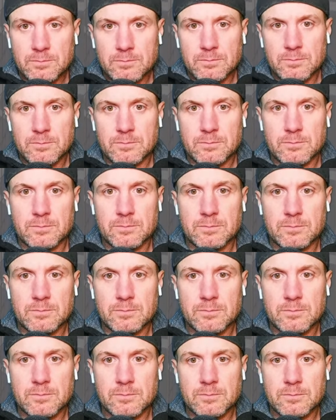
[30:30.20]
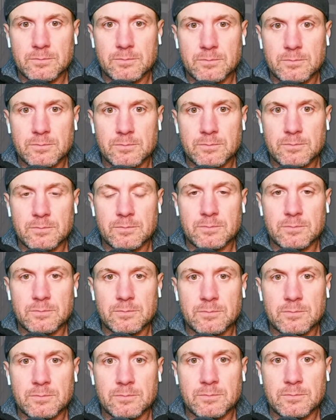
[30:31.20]

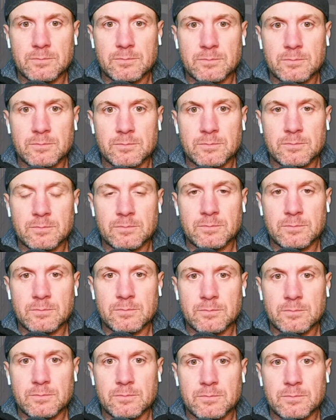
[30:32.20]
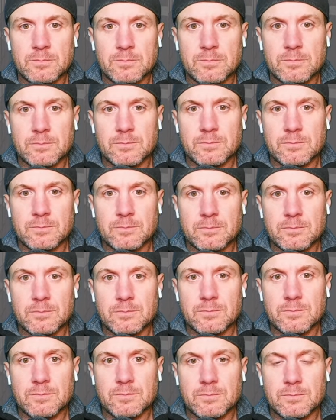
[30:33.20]

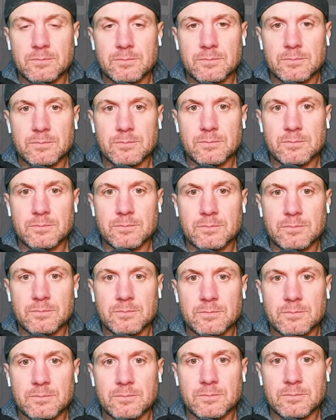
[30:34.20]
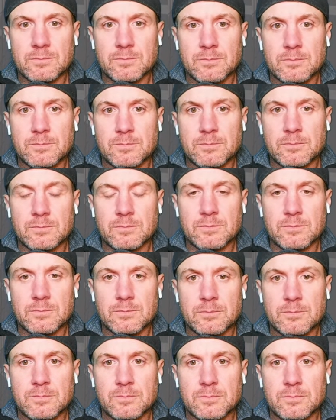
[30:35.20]

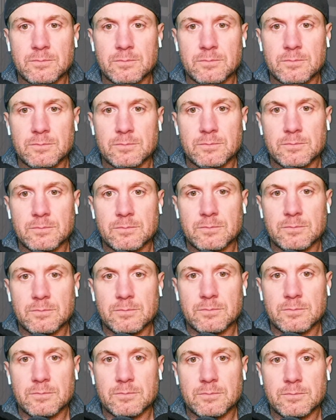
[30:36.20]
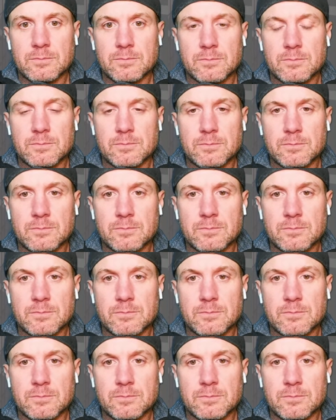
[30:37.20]
(not speaking)